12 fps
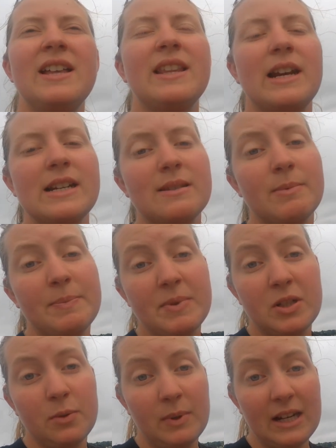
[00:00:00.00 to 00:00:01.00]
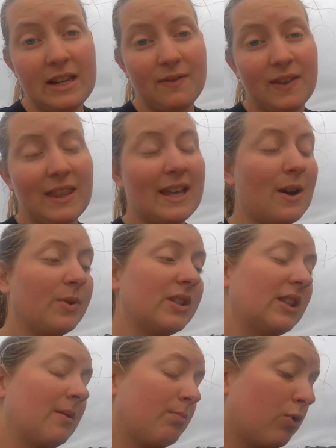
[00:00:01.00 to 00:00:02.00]
that leads me to believe that that
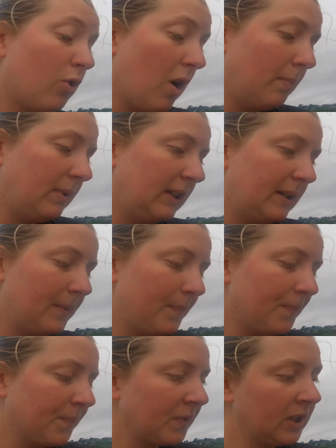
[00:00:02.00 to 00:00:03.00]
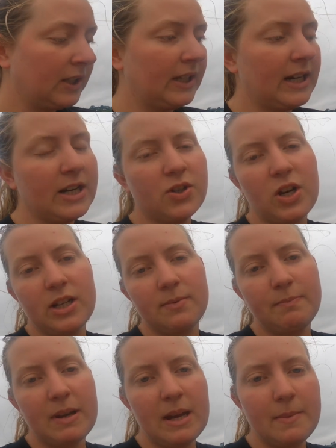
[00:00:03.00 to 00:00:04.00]
wasn't the problem. And then I tried to
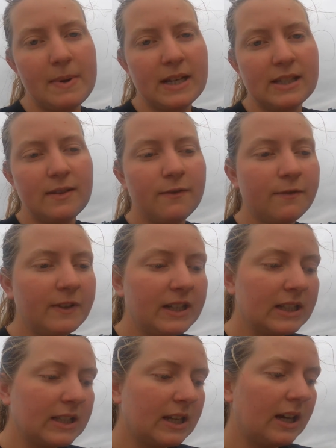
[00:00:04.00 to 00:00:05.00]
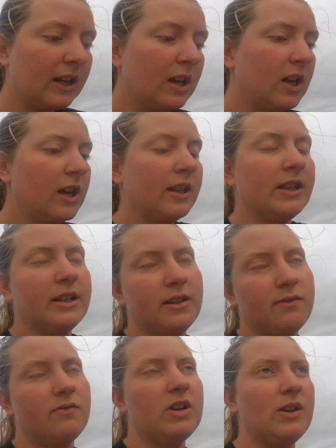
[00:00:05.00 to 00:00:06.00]
bypass the filter. That
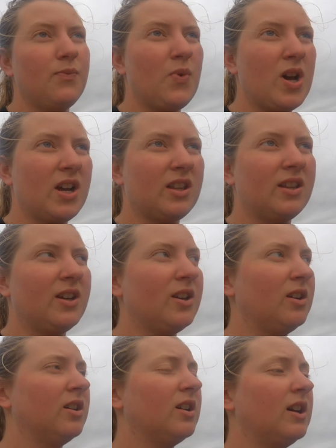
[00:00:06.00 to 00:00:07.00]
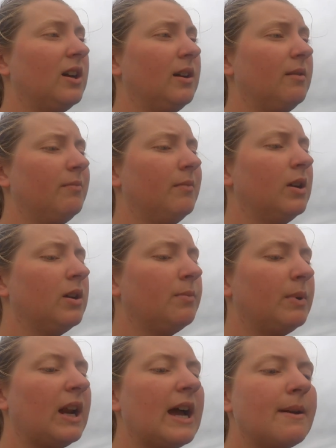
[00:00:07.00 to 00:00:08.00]
didn't really work though,
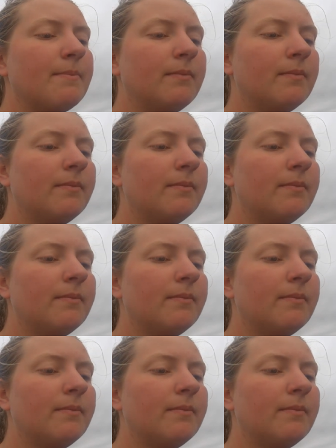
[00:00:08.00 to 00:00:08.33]
but I